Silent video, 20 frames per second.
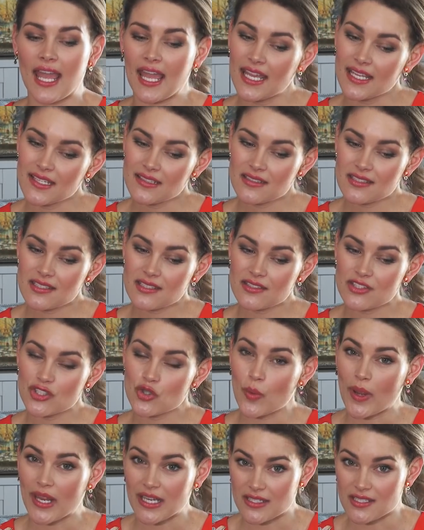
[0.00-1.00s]

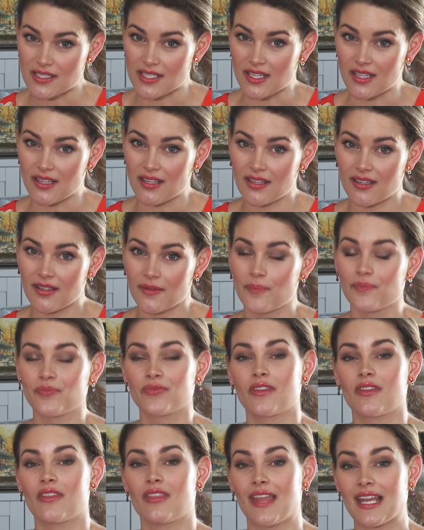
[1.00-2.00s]
8:20
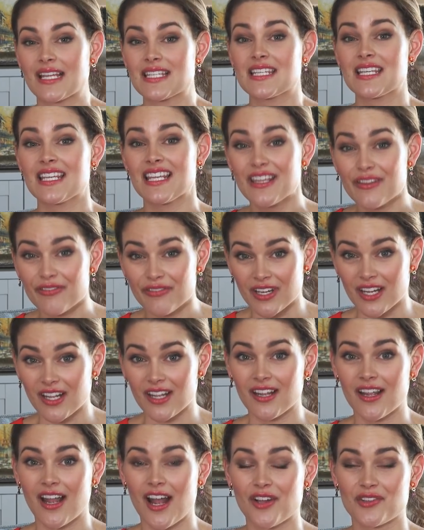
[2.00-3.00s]
that
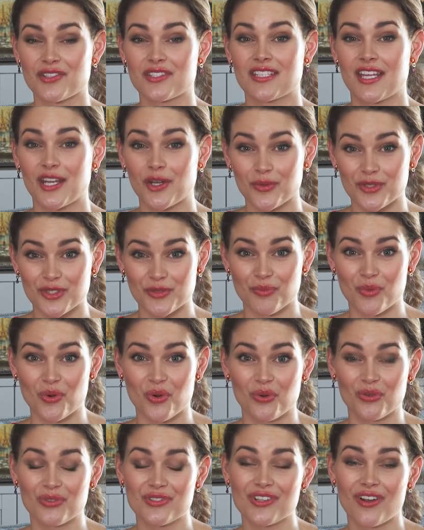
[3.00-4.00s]
evening, our son was born.